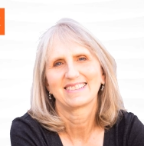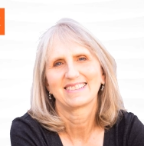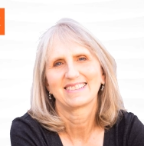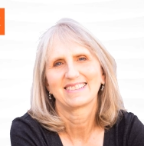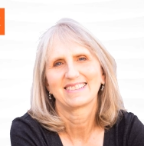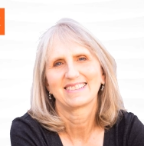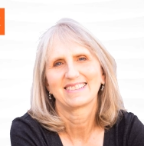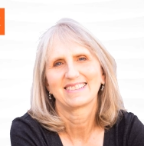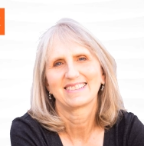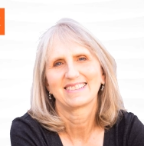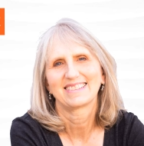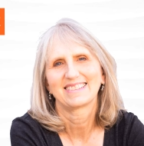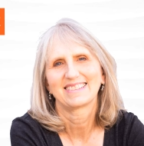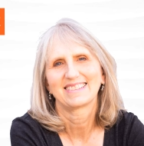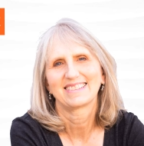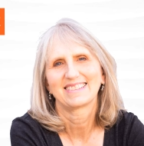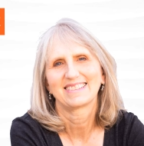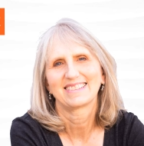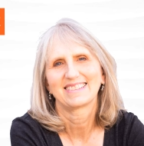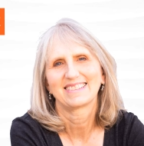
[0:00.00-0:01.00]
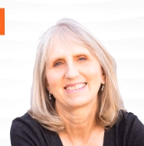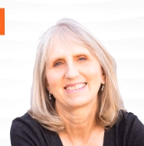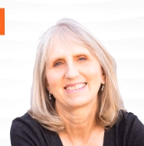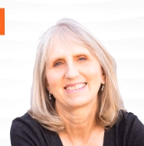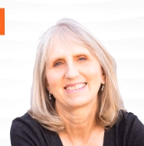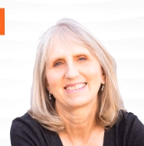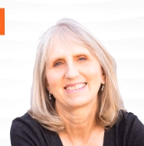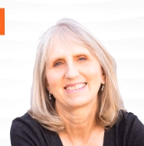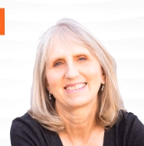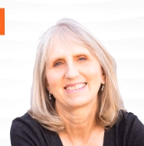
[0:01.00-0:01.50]

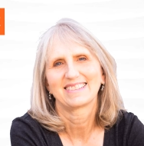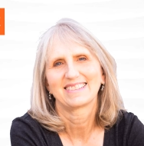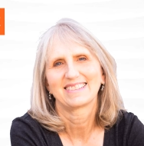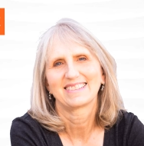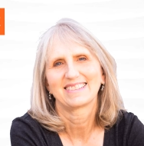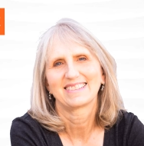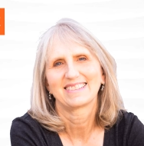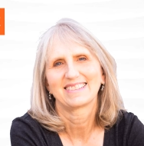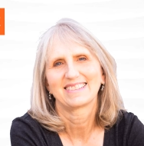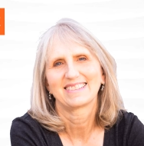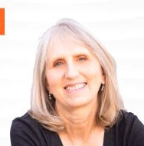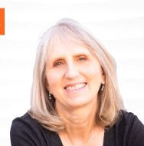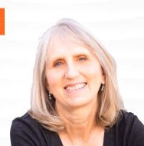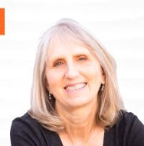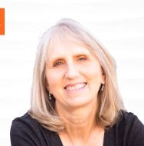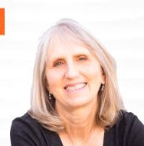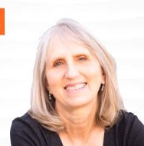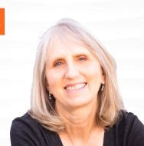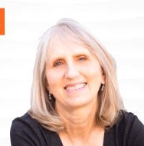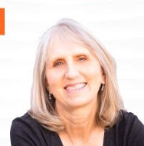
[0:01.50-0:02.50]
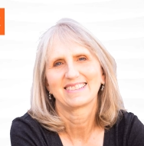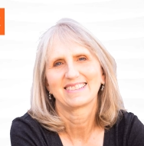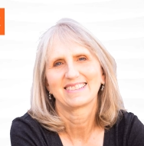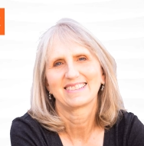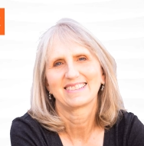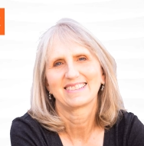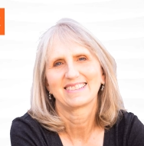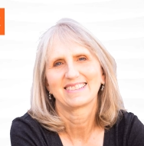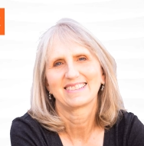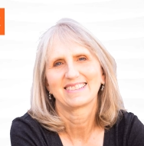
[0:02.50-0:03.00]

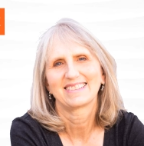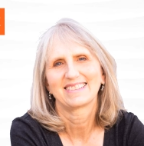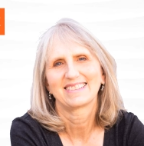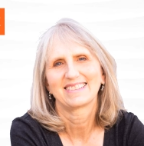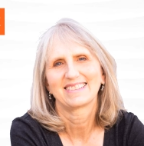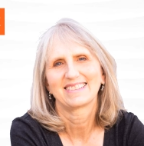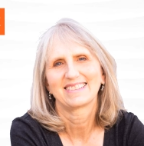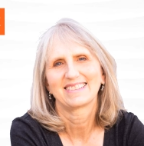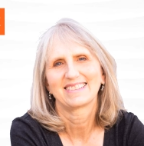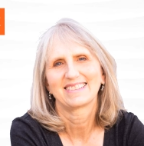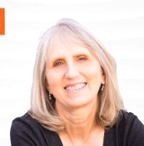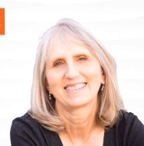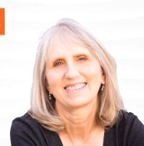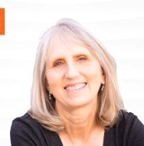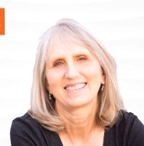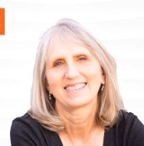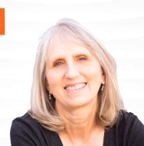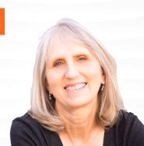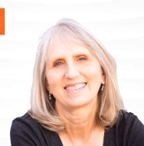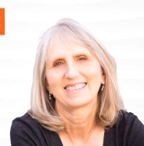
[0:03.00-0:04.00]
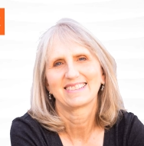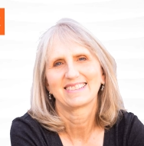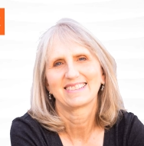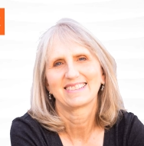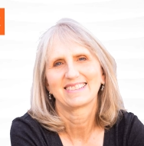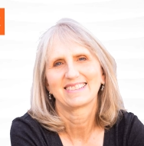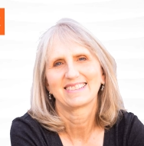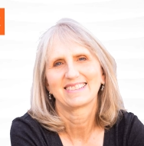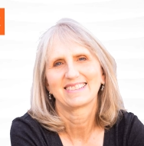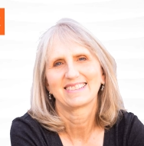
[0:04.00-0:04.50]

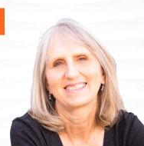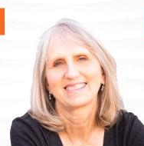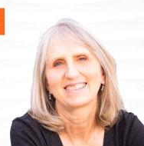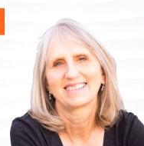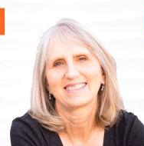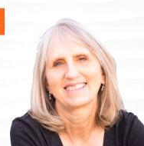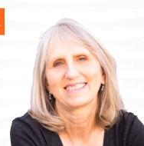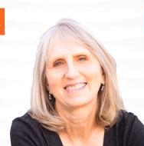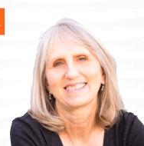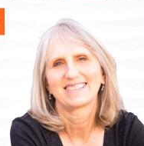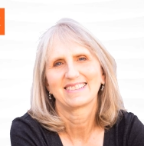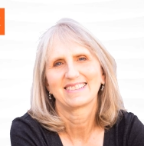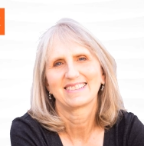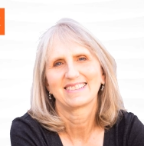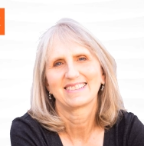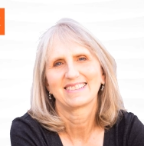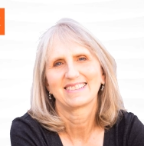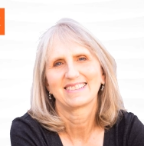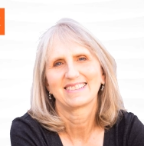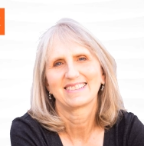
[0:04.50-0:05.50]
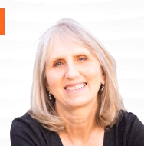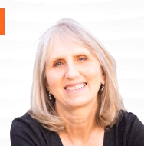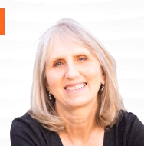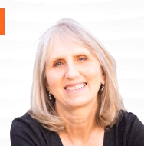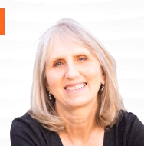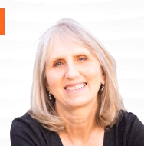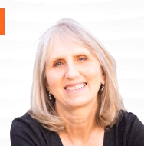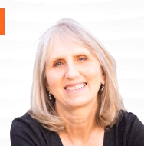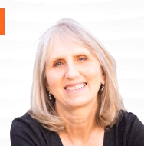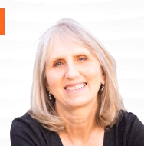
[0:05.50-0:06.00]

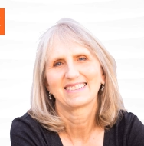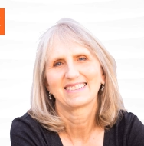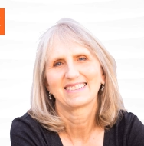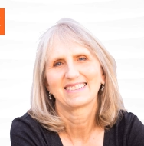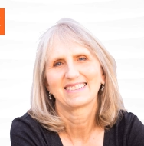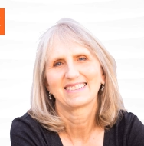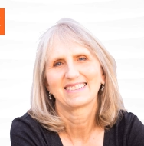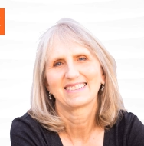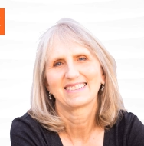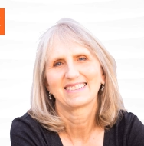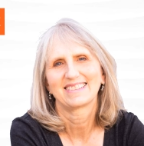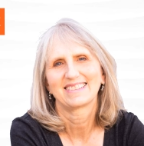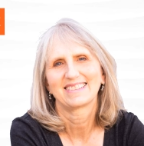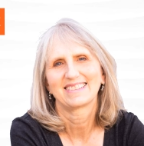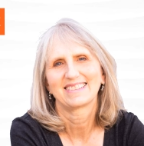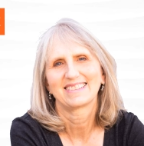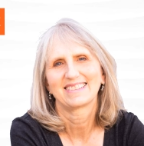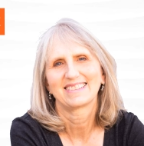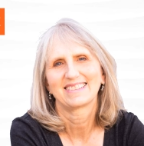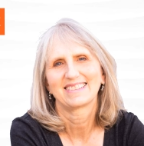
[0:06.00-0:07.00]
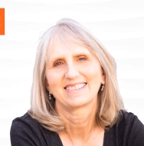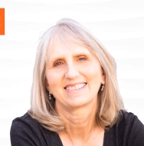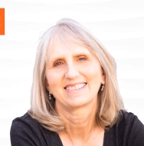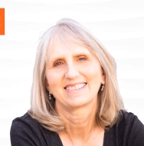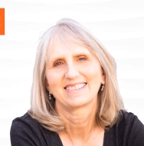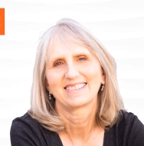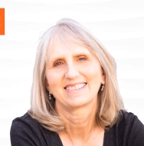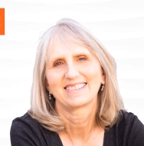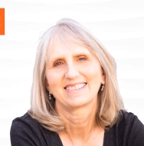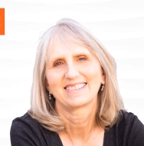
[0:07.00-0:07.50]

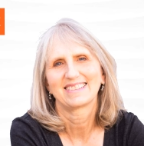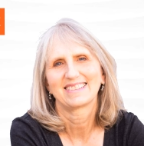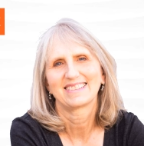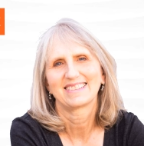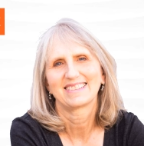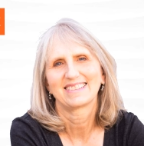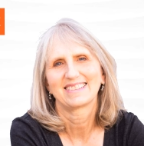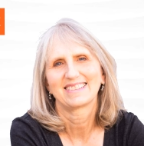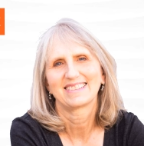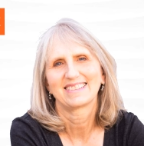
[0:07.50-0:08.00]
The face doesn't move, so there is nothing to read.